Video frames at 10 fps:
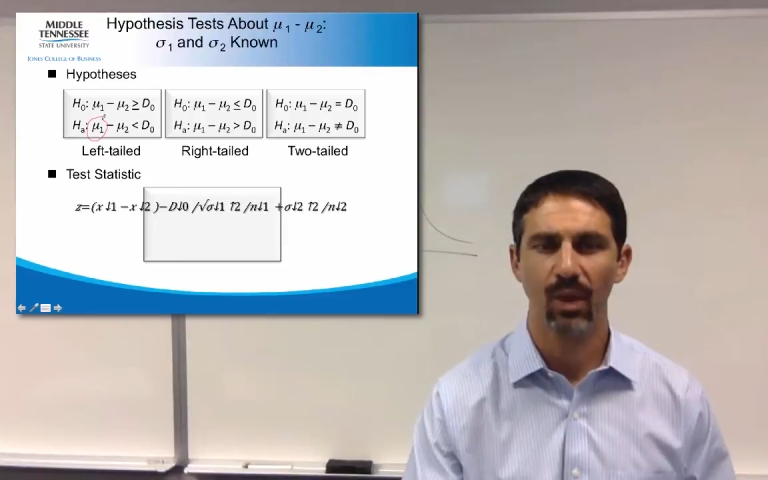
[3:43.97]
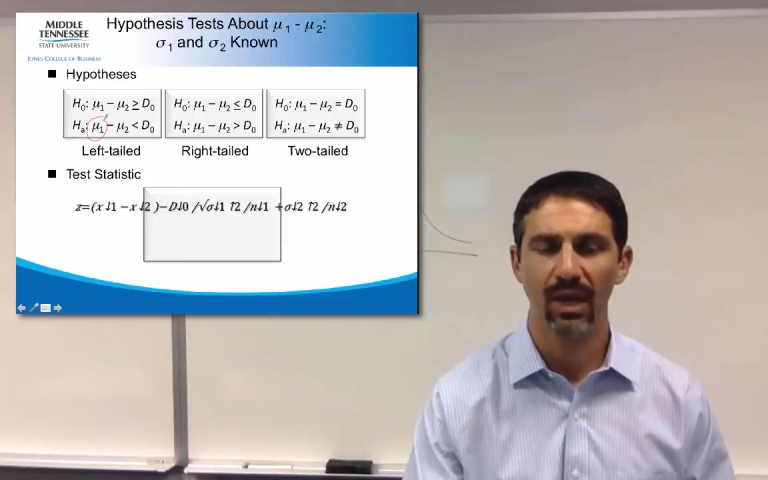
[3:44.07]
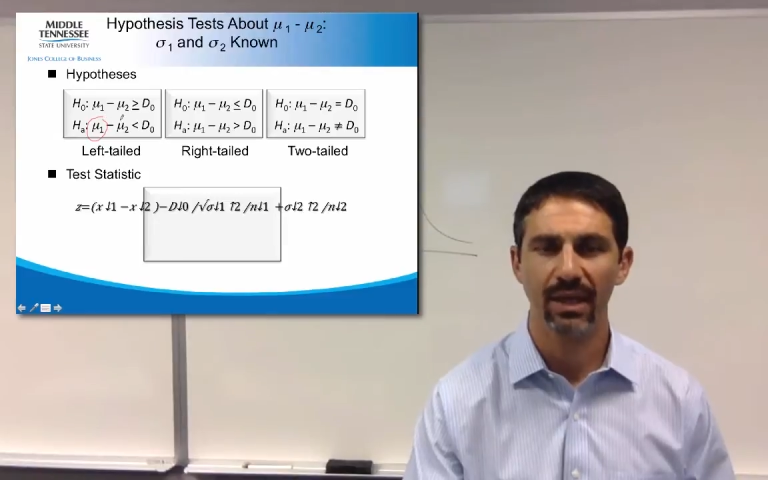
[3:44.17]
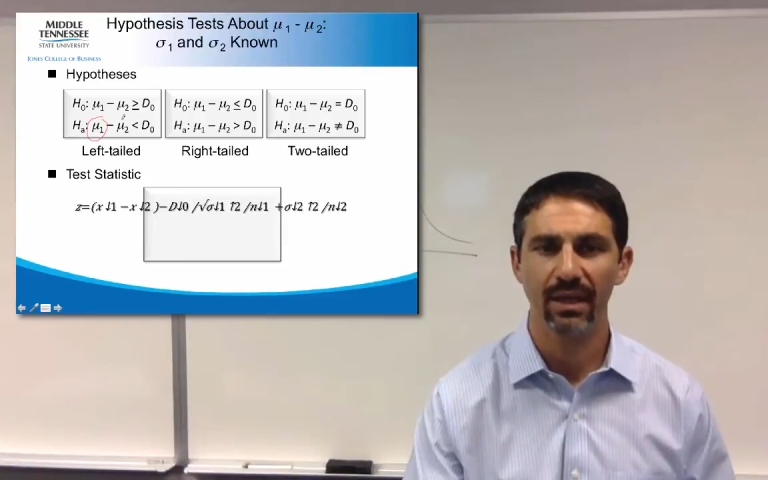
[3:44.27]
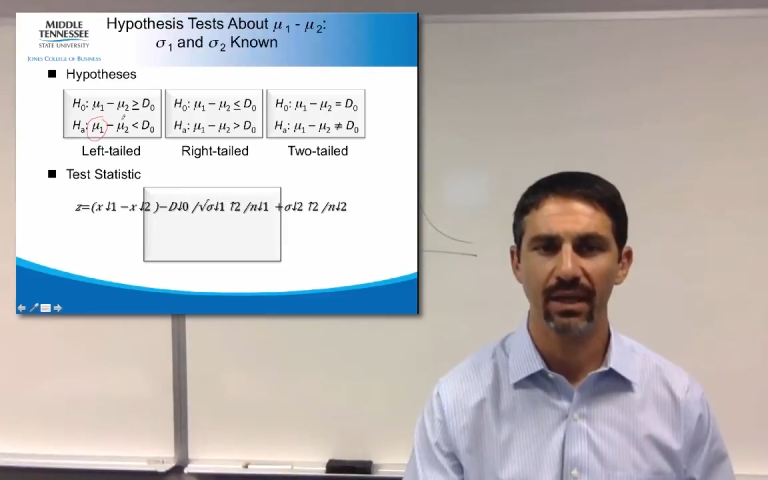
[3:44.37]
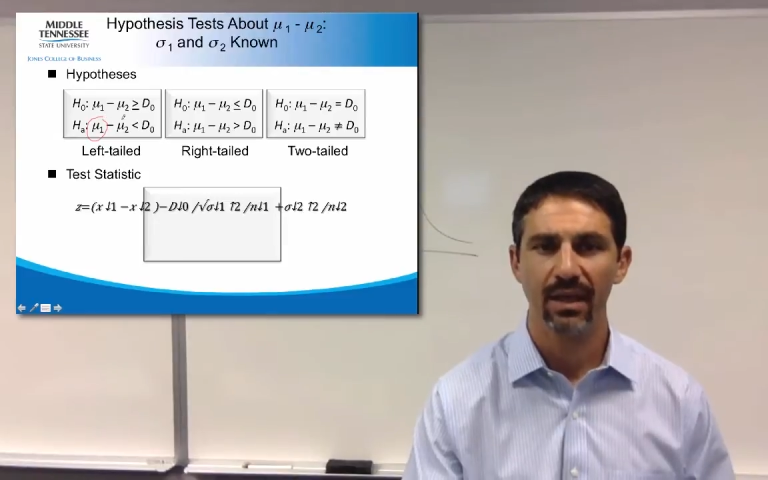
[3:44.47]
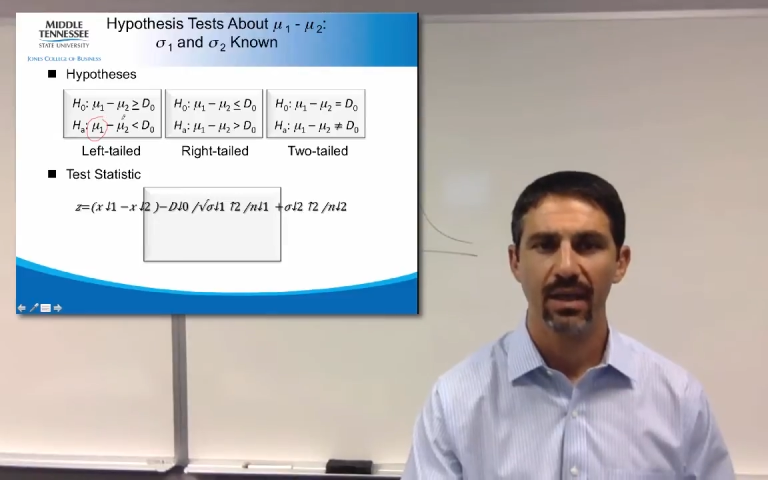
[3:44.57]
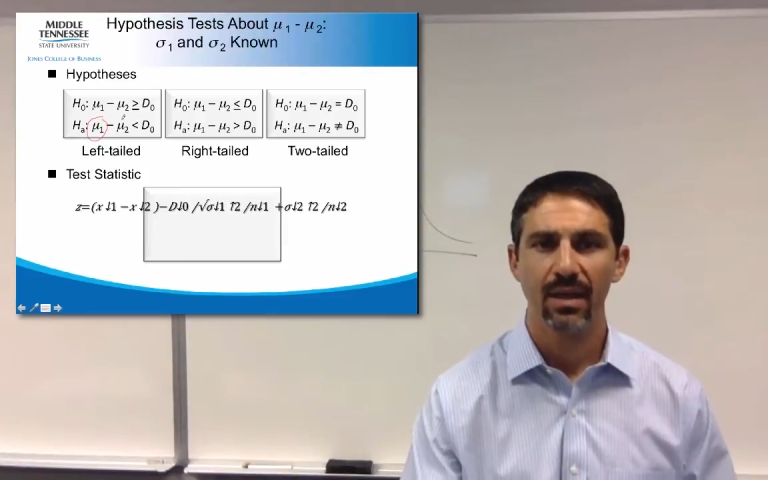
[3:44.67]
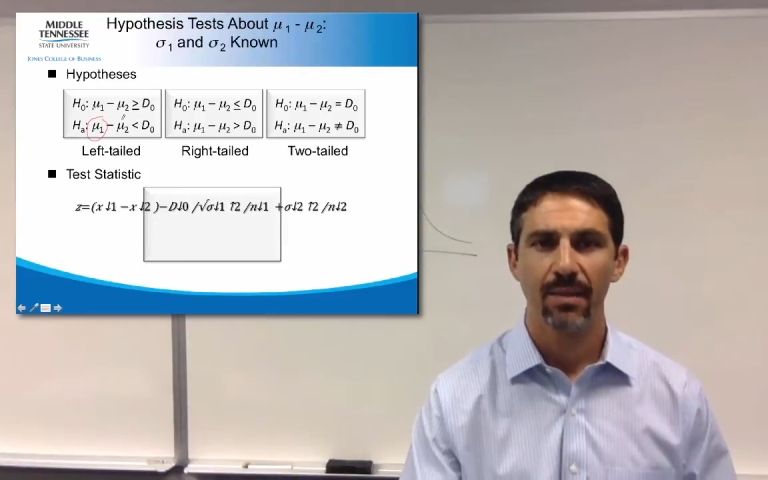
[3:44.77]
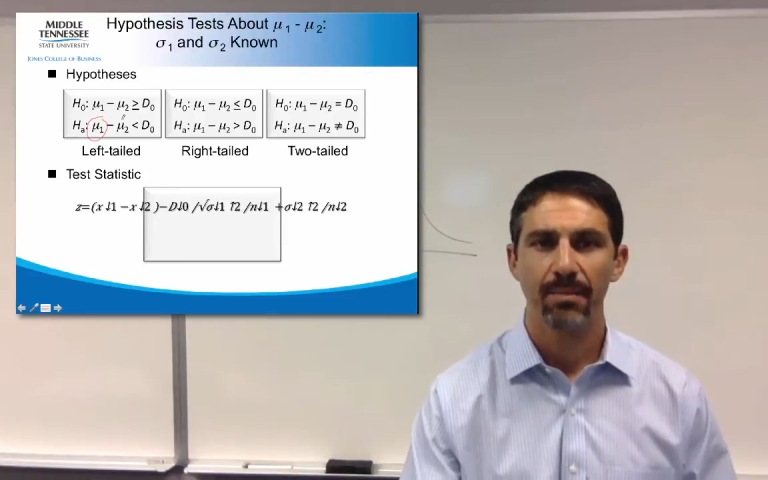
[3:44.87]
1
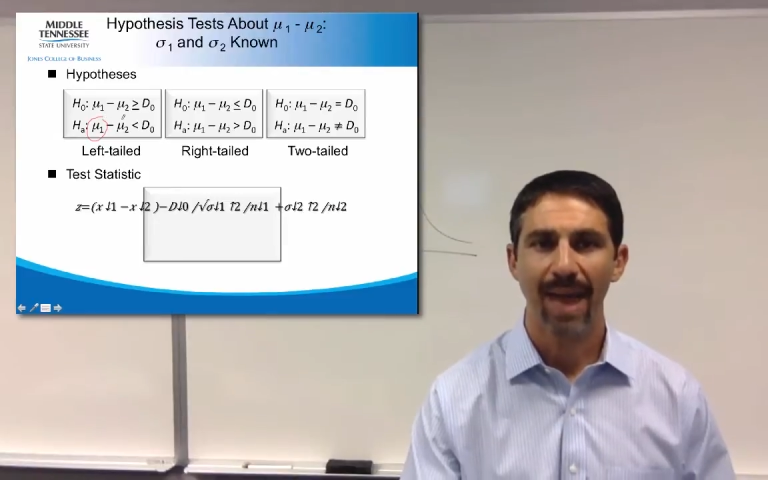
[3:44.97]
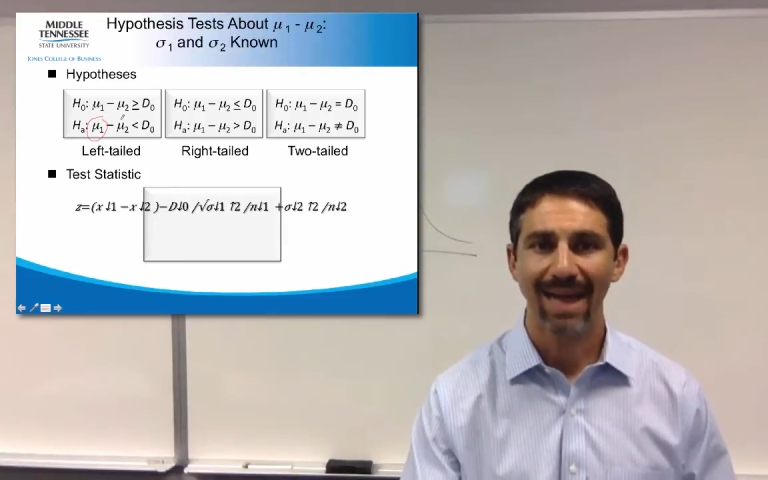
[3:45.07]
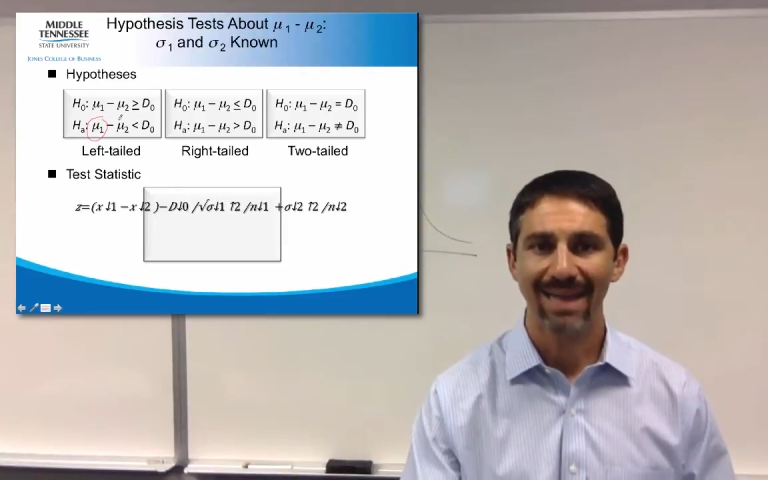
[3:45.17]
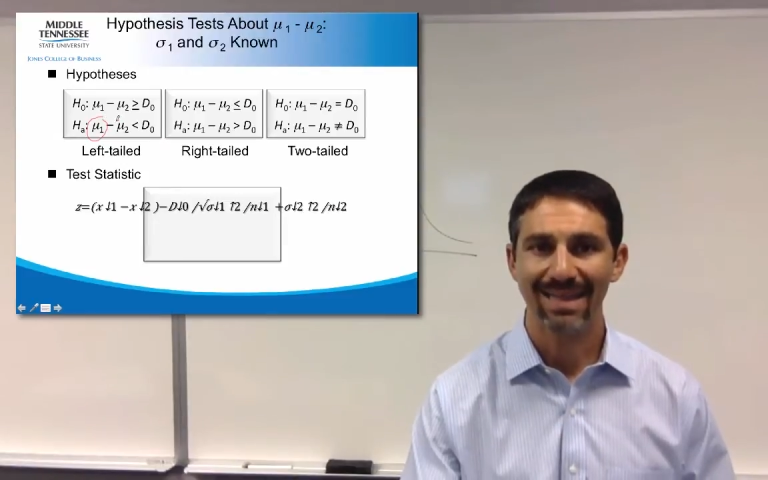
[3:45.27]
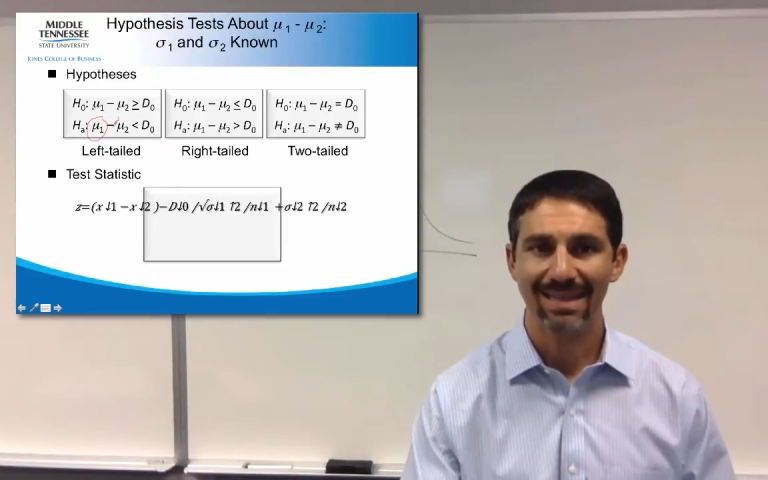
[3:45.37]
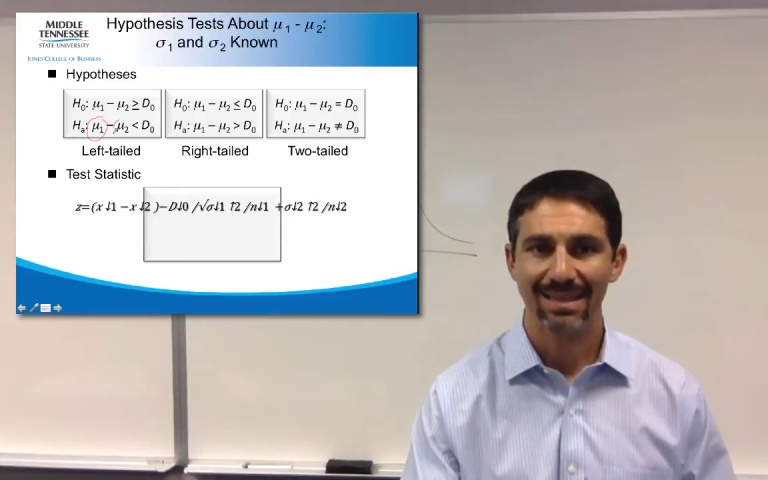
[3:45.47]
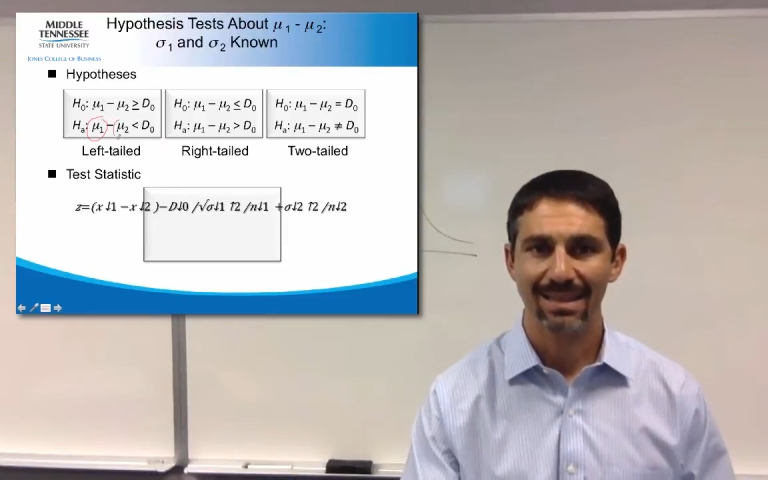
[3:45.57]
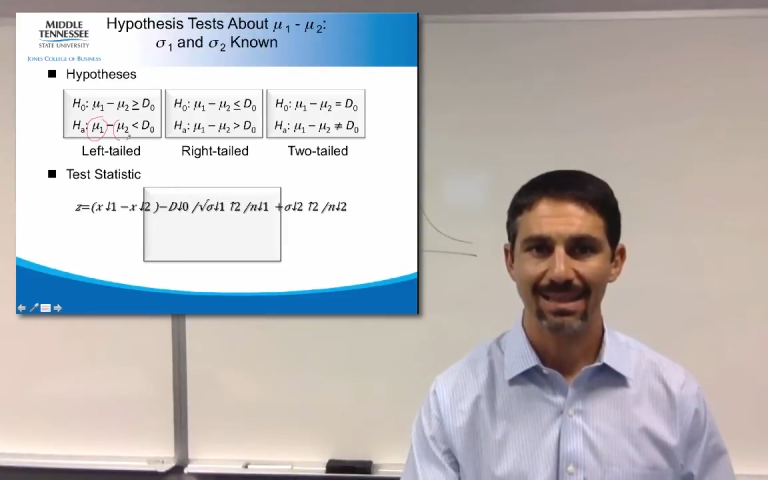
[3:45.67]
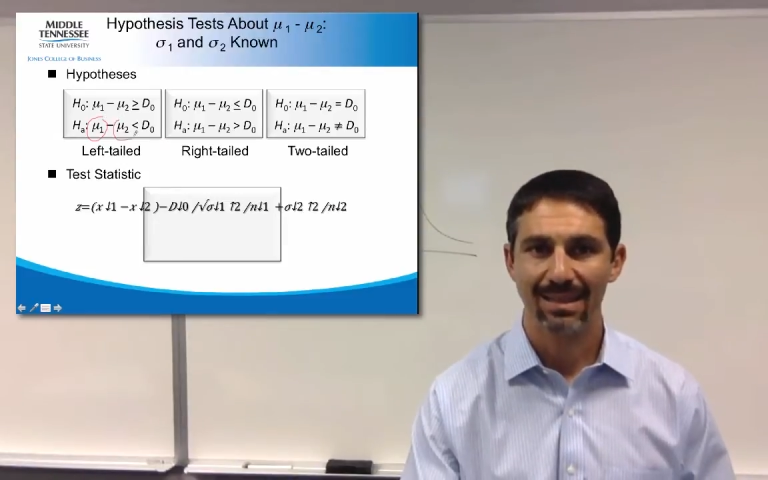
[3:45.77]
minus